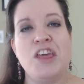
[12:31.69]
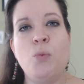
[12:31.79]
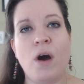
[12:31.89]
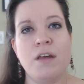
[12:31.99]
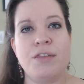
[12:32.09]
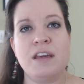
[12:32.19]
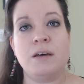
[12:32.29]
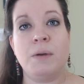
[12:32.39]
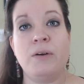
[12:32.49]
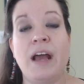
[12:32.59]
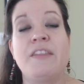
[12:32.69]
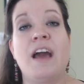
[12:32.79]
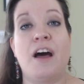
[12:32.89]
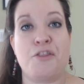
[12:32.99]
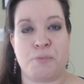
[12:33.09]
you want to think about
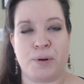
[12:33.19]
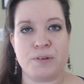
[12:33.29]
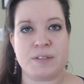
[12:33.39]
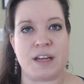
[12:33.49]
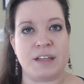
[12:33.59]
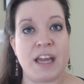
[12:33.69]
the other person.